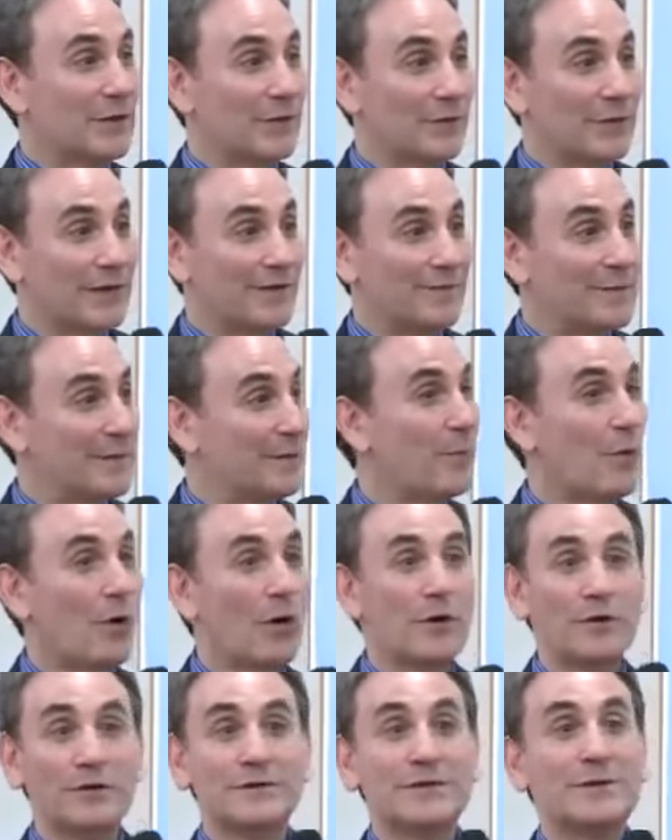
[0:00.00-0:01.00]
Korea have been
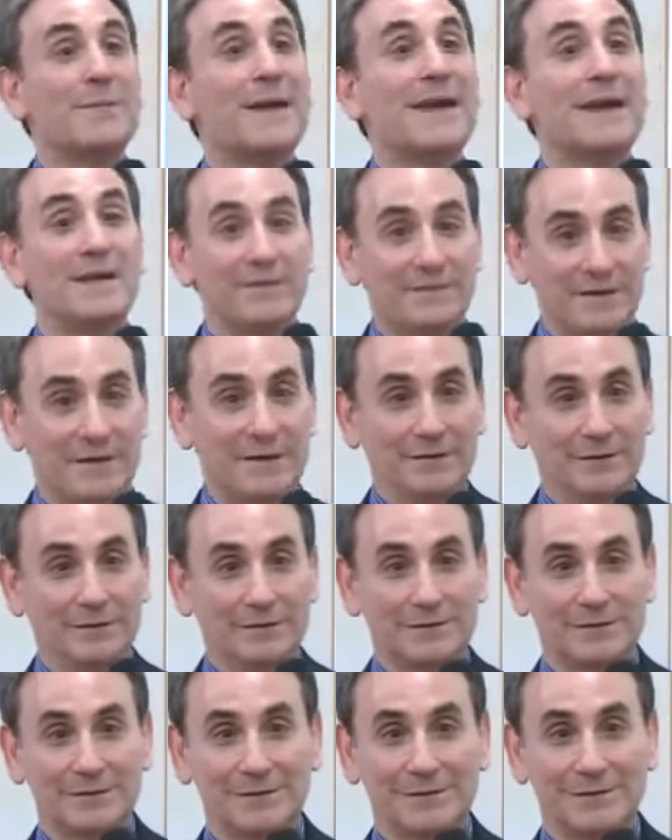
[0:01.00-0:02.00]
partners in many
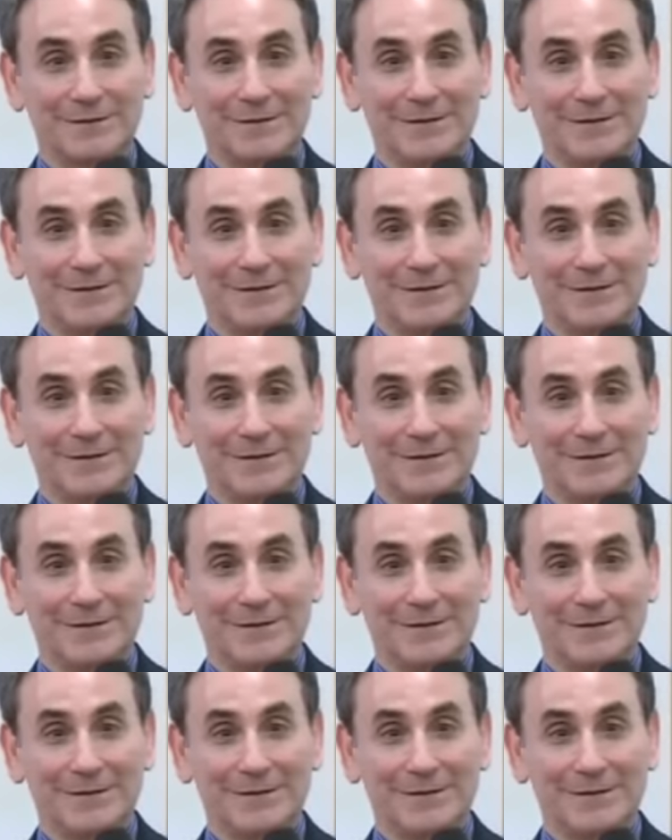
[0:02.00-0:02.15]
fields,